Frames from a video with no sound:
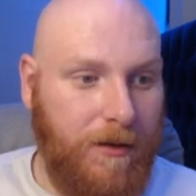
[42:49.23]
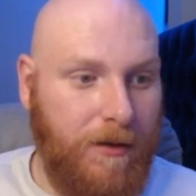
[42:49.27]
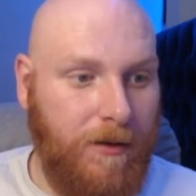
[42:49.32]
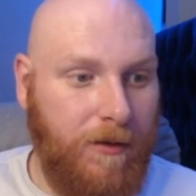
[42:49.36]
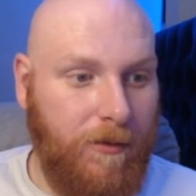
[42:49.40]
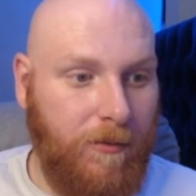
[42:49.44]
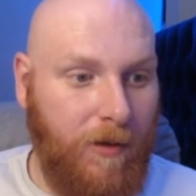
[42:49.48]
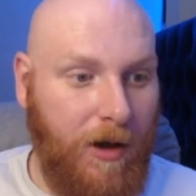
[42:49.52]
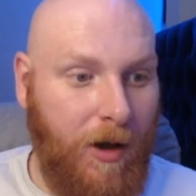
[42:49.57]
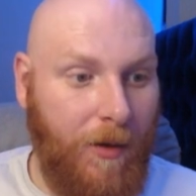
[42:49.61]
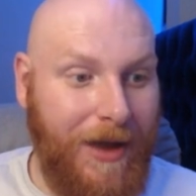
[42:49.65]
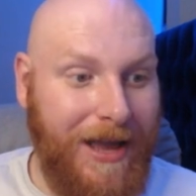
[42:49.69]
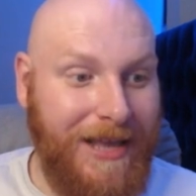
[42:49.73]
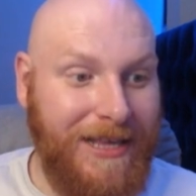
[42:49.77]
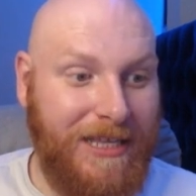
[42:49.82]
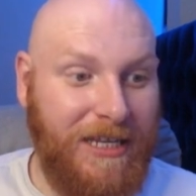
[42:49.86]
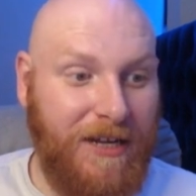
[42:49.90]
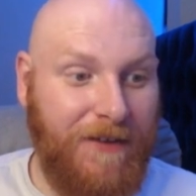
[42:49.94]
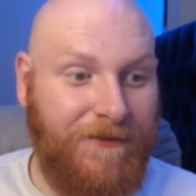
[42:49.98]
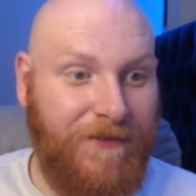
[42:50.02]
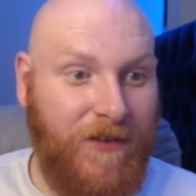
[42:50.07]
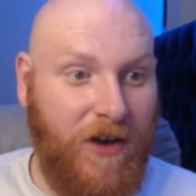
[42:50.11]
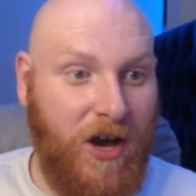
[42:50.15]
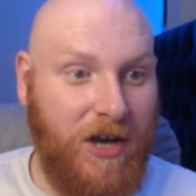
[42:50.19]
Well, into
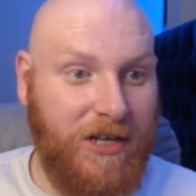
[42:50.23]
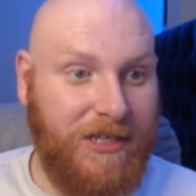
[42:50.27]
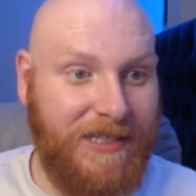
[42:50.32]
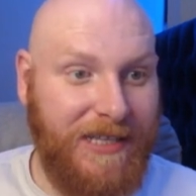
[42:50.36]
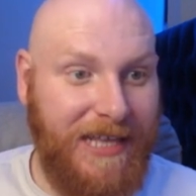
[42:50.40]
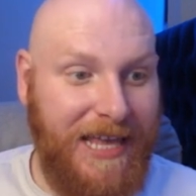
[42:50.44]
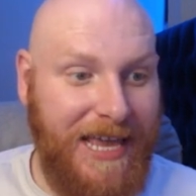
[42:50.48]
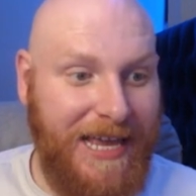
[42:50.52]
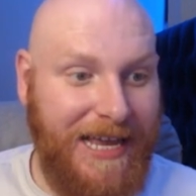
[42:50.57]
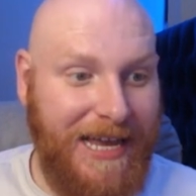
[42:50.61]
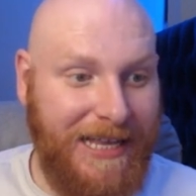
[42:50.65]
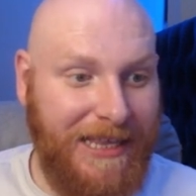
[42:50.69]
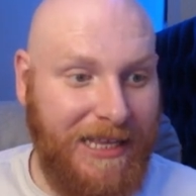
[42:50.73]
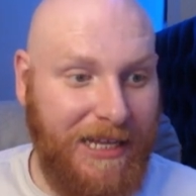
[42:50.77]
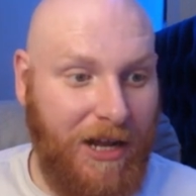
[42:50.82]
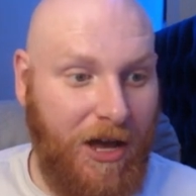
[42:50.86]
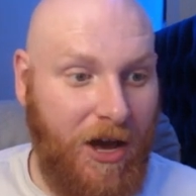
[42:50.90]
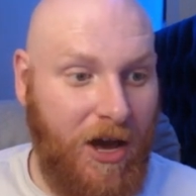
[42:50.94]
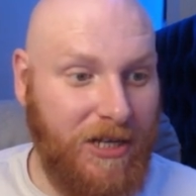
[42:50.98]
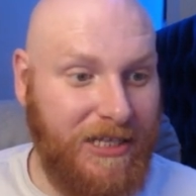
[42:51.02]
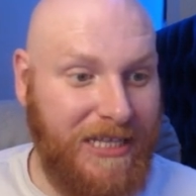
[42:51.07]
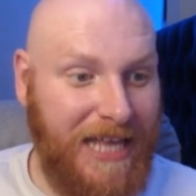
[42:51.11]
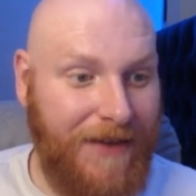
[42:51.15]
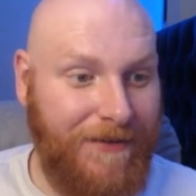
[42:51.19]
the First League, and the
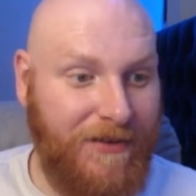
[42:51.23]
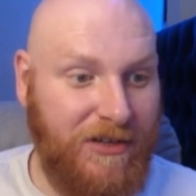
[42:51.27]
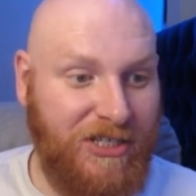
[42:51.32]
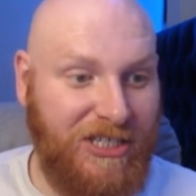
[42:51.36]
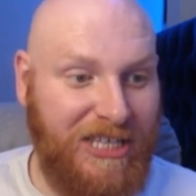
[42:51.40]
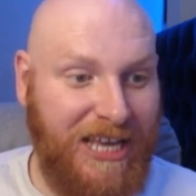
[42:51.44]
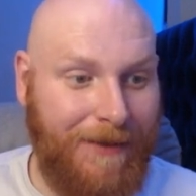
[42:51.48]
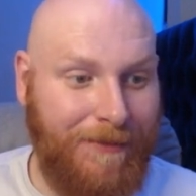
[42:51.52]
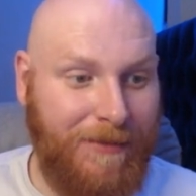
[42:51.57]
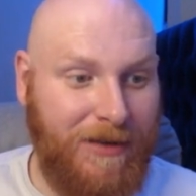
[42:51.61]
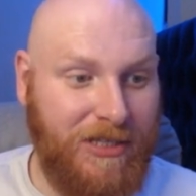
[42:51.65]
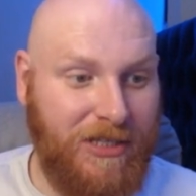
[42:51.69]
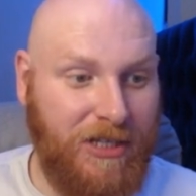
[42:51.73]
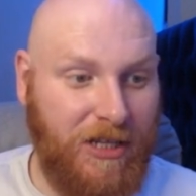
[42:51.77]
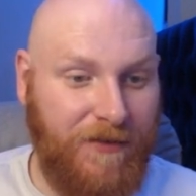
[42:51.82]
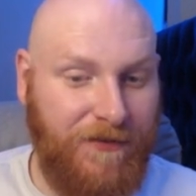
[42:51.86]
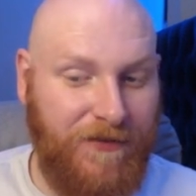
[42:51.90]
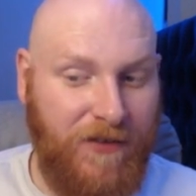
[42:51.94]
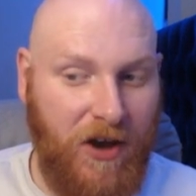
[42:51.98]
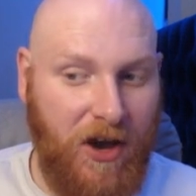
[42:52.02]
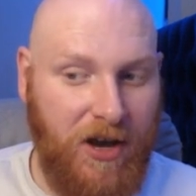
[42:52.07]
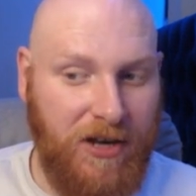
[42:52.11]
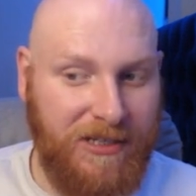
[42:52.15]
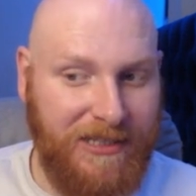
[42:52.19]
last ever champions of the
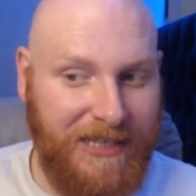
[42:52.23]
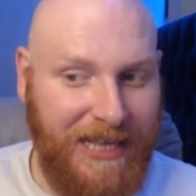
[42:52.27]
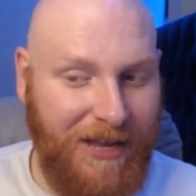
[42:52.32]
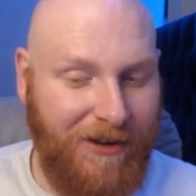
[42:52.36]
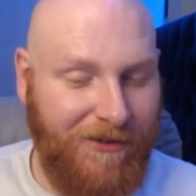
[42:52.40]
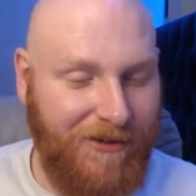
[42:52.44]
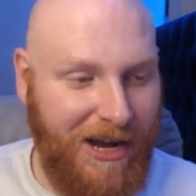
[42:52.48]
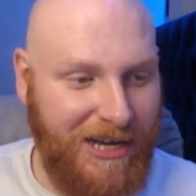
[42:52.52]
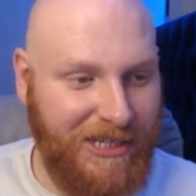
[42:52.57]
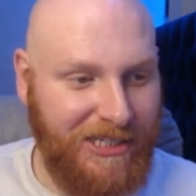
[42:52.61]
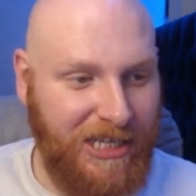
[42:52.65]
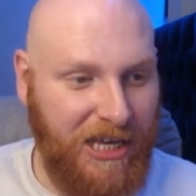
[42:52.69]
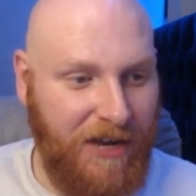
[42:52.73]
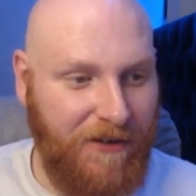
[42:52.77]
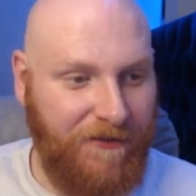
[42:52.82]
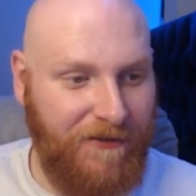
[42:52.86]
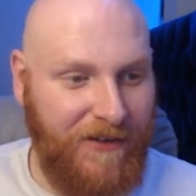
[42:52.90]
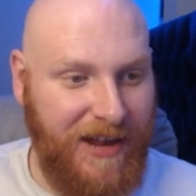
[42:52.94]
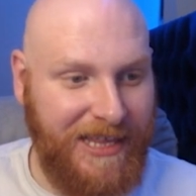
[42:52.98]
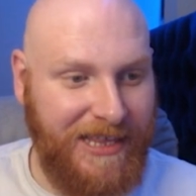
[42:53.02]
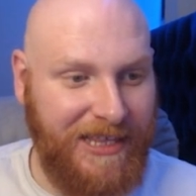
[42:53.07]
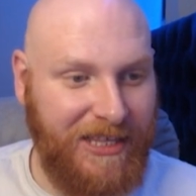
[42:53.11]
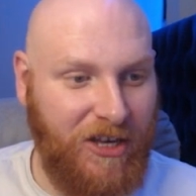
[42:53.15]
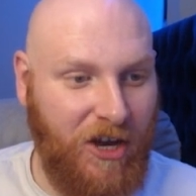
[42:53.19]
First League were actually
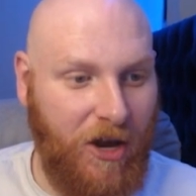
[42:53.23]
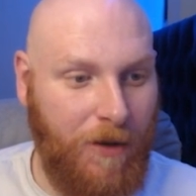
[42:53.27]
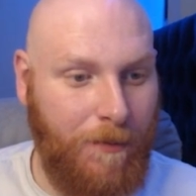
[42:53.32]
Atletico